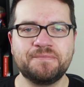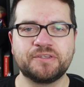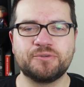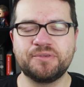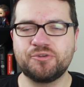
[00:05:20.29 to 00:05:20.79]

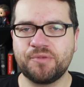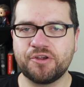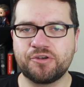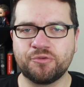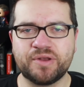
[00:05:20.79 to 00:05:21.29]
So, Mr.
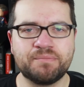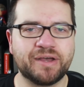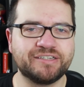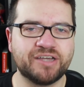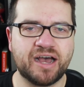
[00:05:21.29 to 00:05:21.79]
Miracle, written
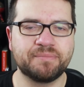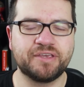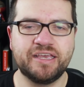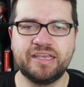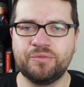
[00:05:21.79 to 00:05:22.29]
by Tom
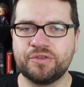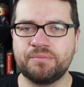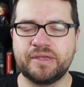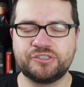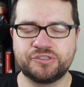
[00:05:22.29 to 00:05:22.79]
King with
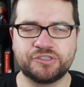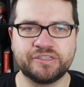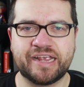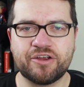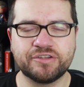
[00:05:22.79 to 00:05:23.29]
Mitch
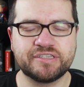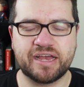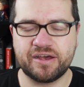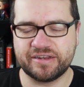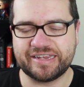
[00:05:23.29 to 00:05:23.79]
Gerads
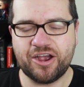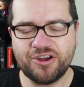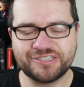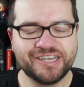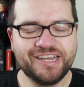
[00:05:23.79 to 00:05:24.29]
on the
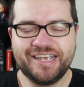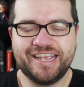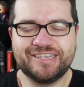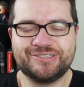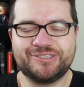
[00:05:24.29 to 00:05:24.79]
art,
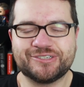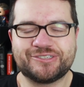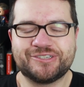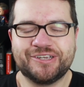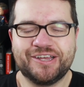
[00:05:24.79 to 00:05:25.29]
is
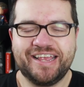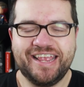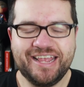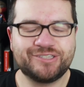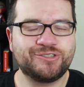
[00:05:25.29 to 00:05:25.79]
just
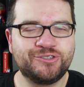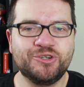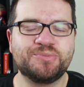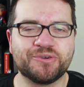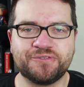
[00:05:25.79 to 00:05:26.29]
it's
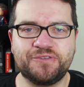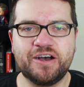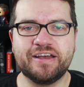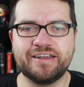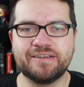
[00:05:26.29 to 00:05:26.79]
super
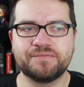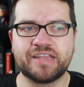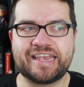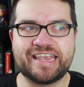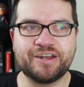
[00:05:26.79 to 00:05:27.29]
fun,
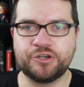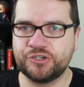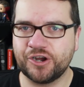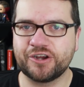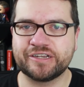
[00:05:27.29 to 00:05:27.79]
like in a
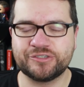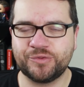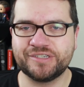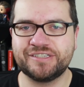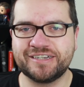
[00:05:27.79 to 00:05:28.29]
dark and
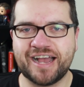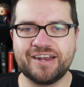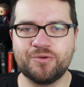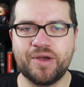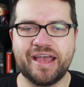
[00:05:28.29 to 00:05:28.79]
twisted
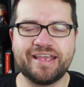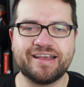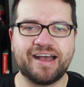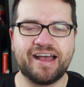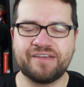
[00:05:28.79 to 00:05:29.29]
kind of
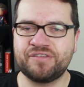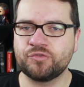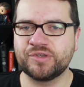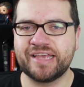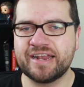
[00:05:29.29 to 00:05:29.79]
way. I, have
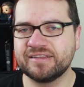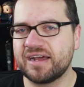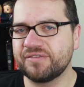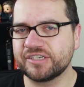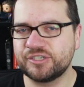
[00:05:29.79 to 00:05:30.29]
never really had a
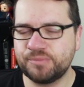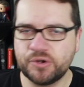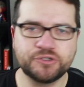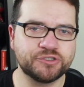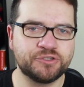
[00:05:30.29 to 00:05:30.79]
lot of
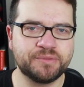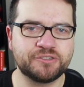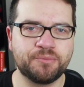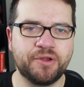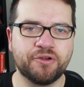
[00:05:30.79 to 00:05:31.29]
exposure to
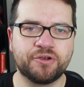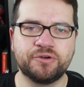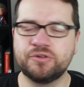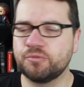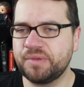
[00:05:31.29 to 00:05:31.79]
Mr.
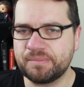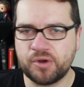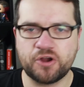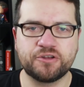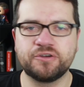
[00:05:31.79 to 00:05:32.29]
Miracle or Big
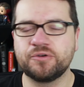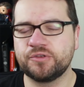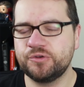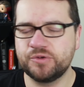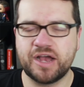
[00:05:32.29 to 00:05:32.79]
Barda or
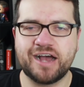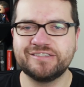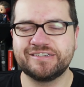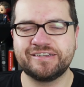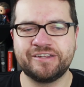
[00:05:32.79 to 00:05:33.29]
the New
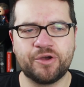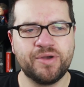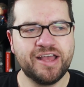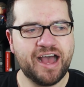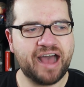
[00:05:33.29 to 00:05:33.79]
Gods, and you know,
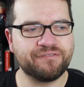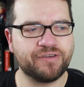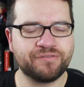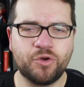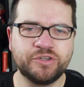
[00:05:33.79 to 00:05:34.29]
I've,
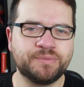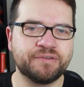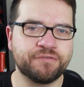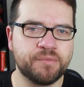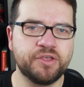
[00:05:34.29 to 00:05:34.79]
I've always
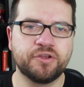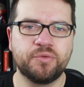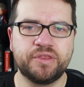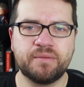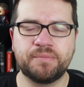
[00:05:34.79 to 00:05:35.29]
been familiar
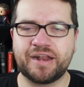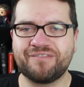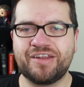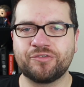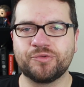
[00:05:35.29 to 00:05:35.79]
with them, but
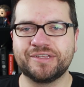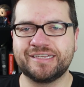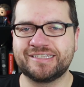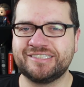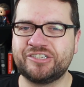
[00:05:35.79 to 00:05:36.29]
I've never
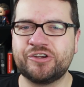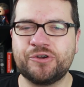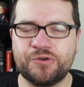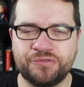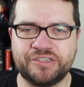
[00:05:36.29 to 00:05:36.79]
really
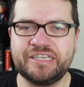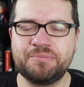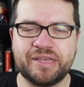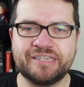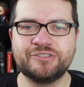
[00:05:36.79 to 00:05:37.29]
dove
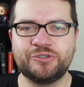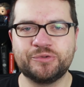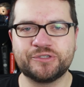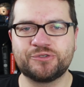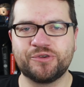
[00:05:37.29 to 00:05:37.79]
deep
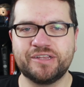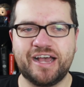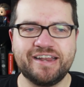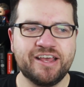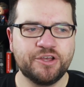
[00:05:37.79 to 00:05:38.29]
into a
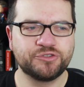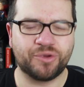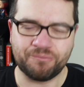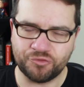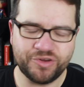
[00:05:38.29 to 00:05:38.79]
storyline.
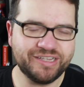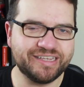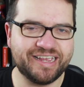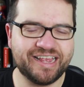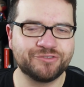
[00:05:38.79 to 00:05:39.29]
So I'm
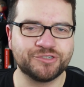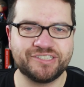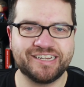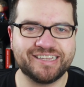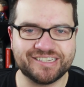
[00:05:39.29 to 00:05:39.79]
really
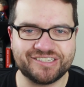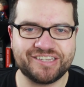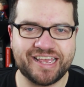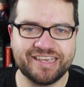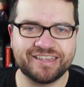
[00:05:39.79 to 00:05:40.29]
interested in this
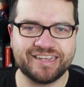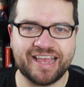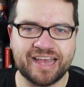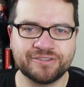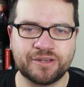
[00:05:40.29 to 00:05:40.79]
take that he
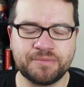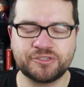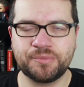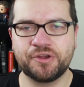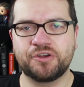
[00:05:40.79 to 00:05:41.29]
has on
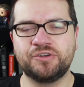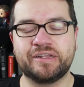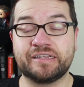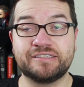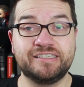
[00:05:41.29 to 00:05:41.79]
Mr. Miracle,
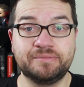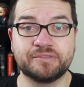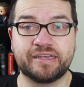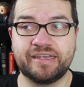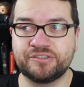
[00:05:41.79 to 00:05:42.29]
and it
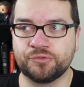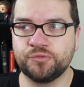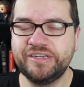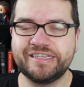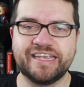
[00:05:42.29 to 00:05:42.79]
seems like it's a
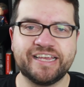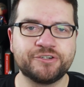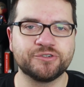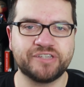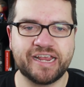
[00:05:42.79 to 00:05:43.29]
really
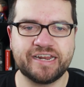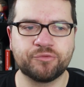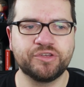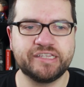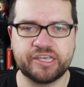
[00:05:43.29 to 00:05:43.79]

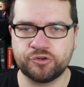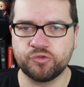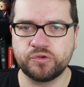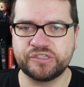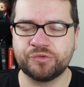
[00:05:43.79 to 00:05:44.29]
entertaining, really
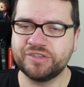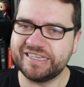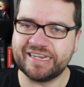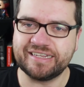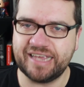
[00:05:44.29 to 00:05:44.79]
engrossing,
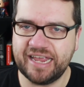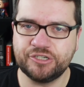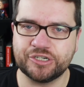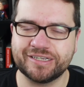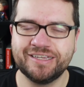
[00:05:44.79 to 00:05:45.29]
really
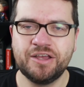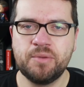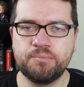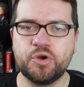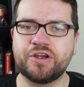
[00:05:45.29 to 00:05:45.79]
engaging
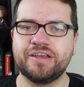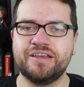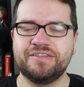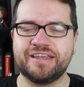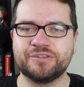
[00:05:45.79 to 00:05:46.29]
book
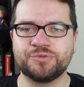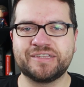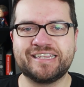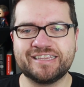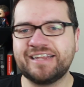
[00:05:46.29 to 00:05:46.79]
that has
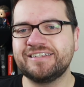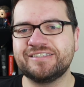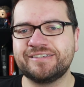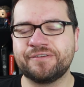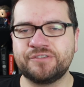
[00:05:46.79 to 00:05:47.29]
really lent
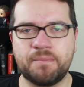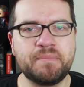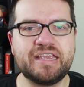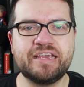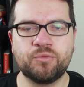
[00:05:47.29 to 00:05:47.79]
itself to
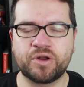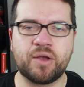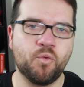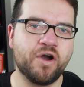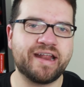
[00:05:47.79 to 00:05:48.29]
me and what I
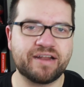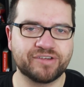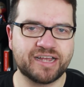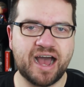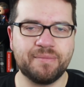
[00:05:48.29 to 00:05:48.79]
want out of
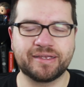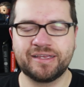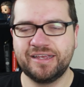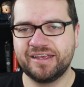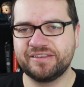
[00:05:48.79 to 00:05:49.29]
a comic.
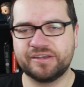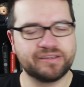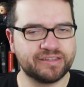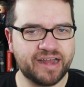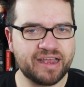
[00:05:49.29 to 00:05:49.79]
The
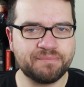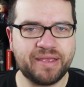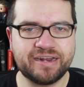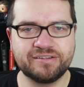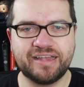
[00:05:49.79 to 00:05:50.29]
the nine
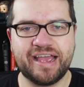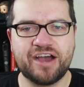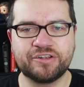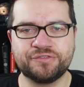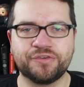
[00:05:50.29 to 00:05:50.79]
panel
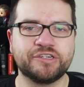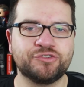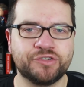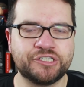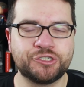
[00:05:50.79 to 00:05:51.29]
layout is very
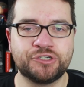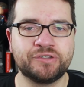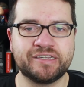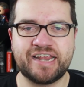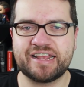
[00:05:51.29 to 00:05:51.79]

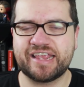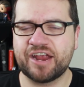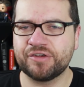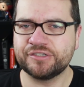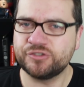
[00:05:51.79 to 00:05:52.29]
traditional and yet it
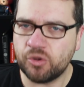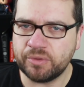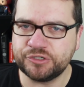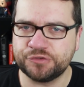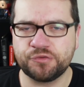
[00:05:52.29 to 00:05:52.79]
carries so
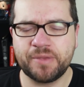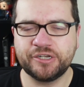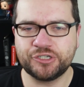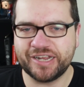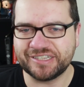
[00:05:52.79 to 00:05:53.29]
much
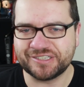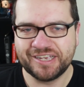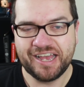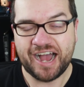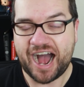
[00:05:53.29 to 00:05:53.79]
information. It's
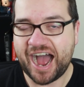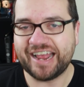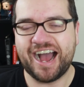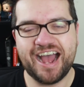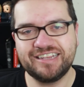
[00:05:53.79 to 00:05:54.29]
I
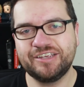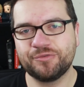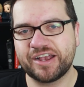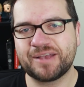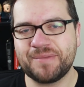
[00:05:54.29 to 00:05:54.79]
highly
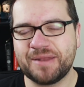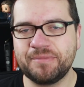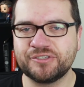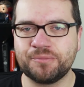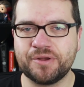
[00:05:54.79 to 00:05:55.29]
recommend
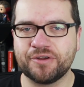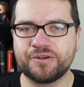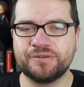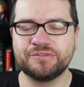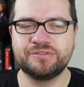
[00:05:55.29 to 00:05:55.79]
Mr.
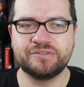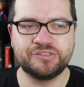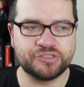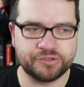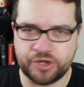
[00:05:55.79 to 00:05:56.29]
Miracle.
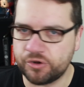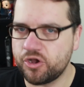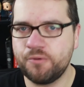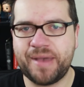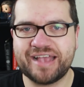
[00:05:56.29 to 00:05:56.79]
You know,
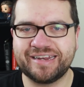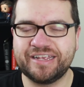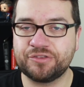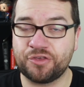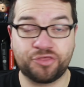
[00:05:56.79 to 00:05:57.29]
go back and
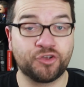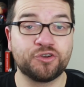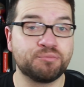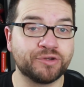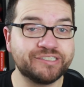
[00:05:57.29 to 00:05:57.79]
get the
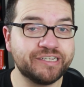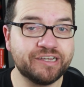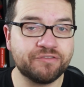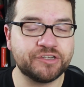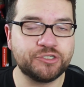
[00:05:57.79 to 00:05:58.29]
third
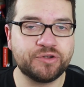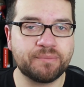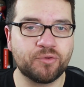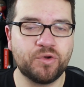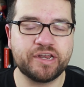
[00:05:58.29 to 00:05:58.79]
printing of issue
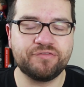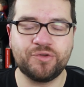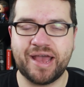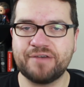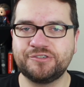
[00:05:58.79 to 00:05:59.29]
number one if
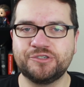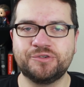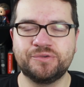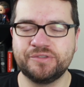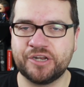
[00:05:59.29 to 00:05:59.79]
you have to.